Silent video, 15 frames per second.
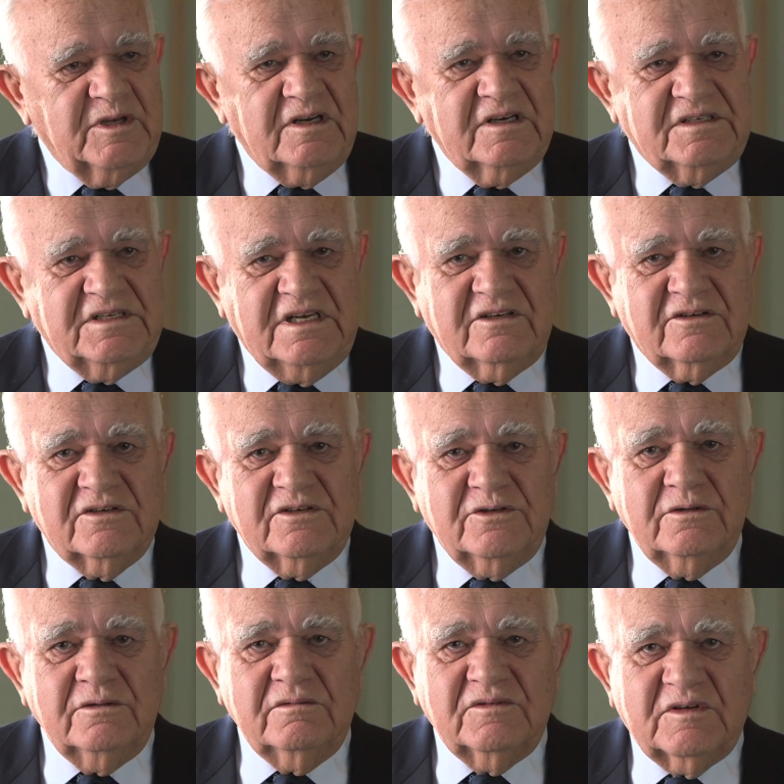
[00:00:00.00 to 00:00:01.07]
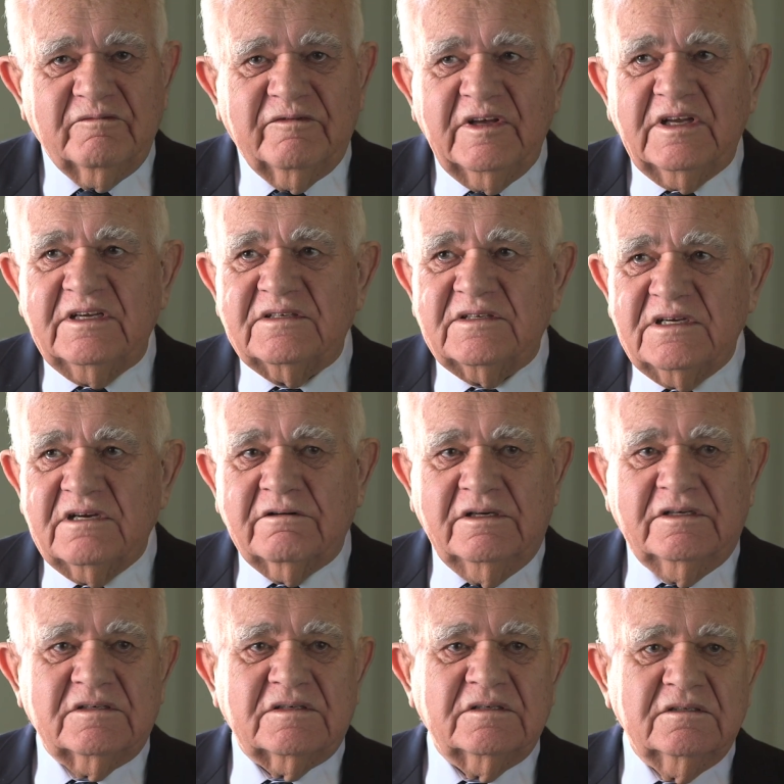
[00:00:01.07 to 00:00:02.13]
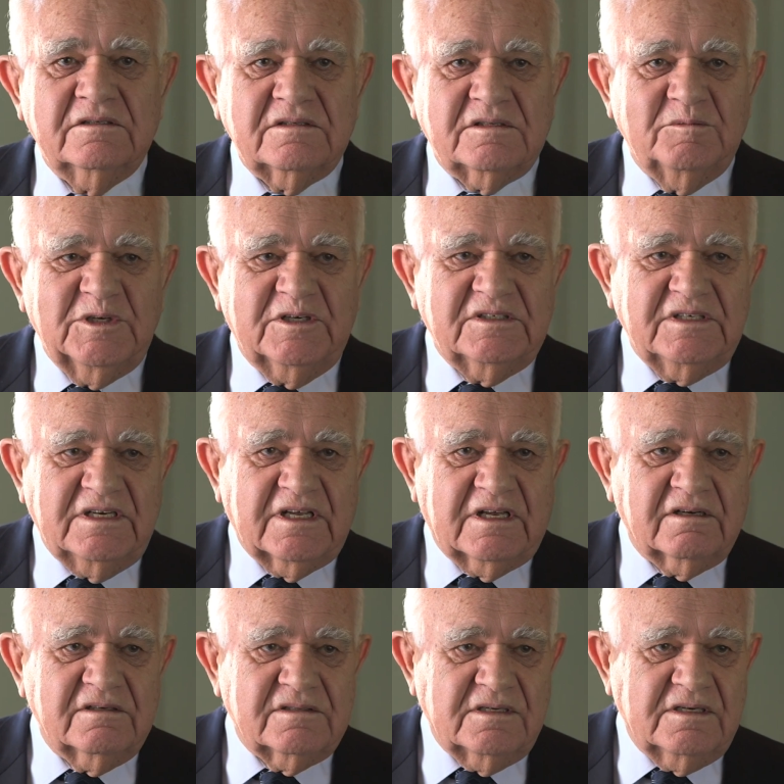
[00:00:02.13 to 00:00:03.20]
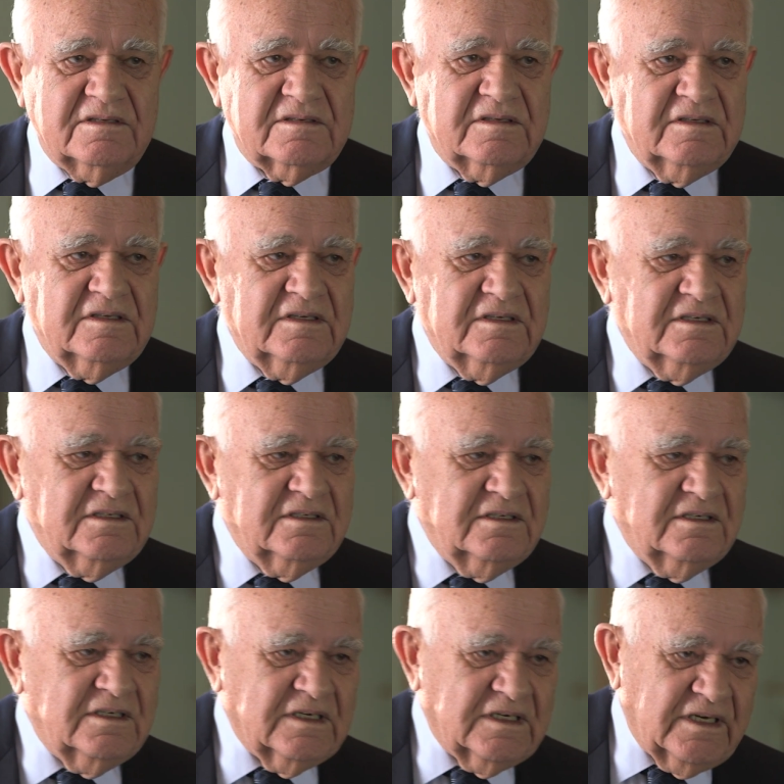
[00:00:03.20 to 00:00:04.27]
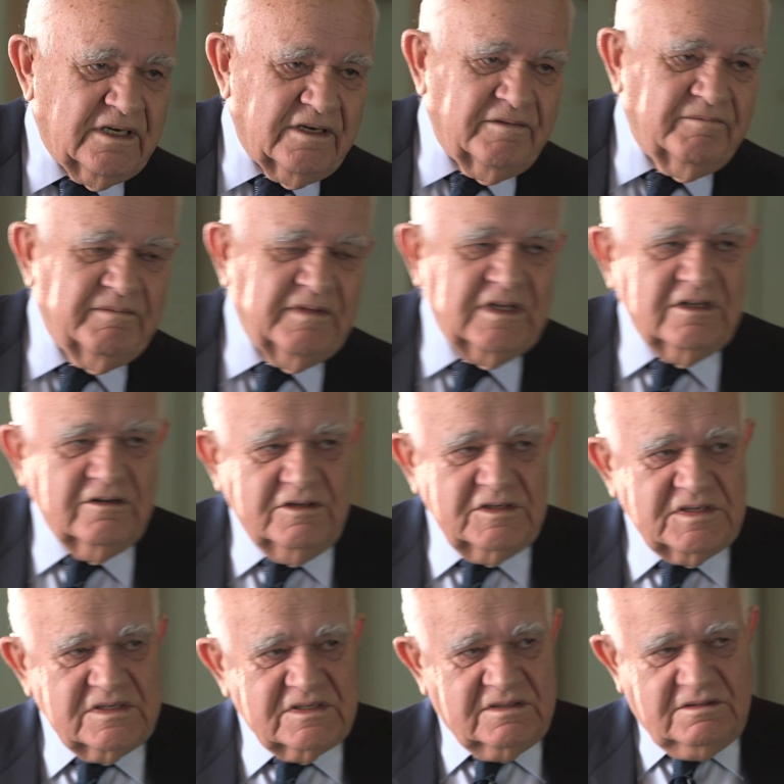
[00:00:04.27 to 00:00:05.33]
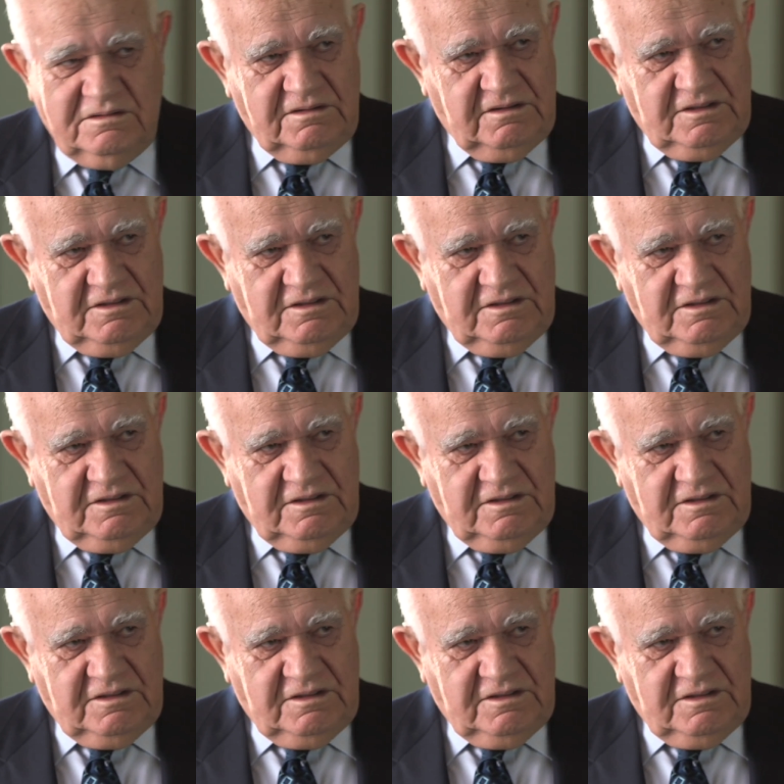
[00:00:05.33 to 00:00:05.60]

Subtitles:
ability to do some fairly serious stability analyses. This is